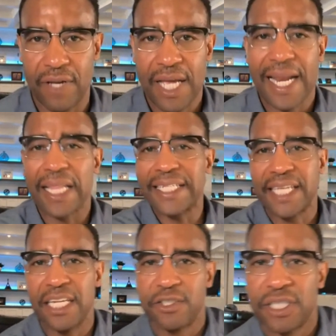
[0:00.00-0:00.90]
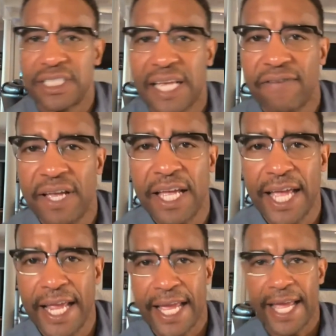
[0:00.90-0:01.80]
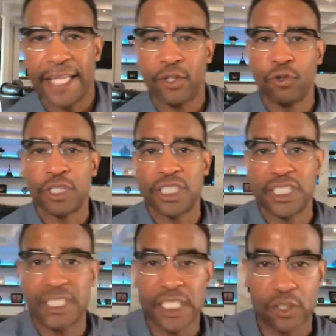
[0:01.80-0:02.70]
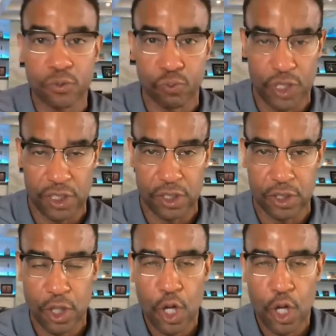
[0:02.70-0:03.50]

Now let's get into the 6 reasons